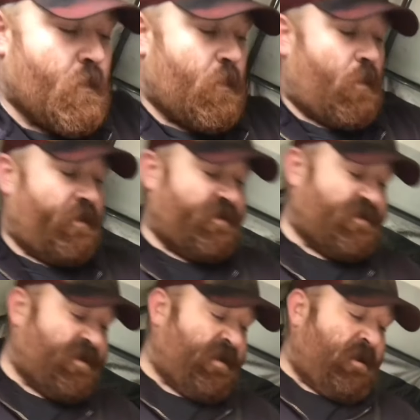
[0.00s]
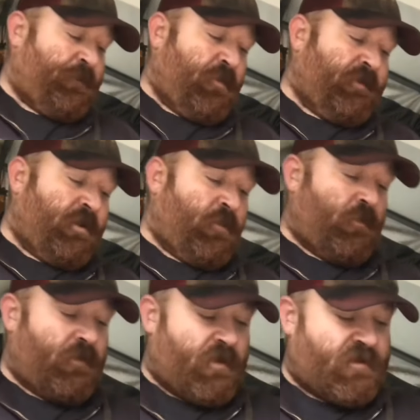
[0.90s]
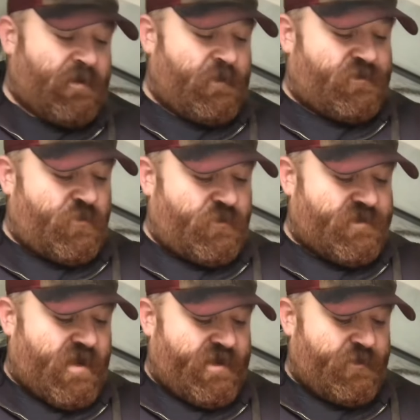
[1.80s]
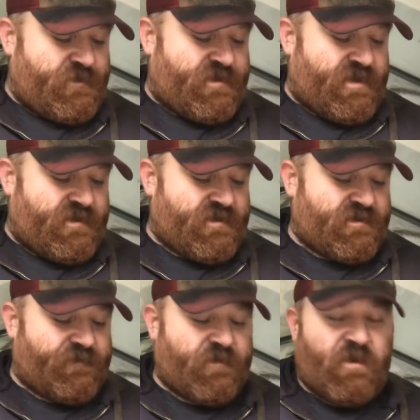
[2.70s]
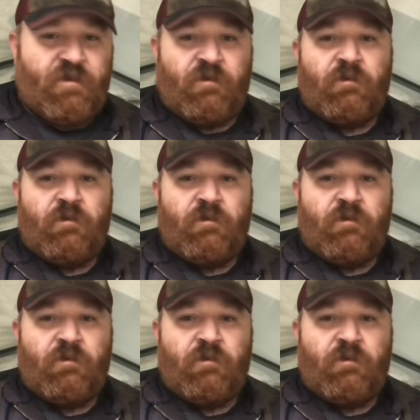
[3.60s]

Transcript: While this is heating up over here, some of the tools that I use to get this stuff done.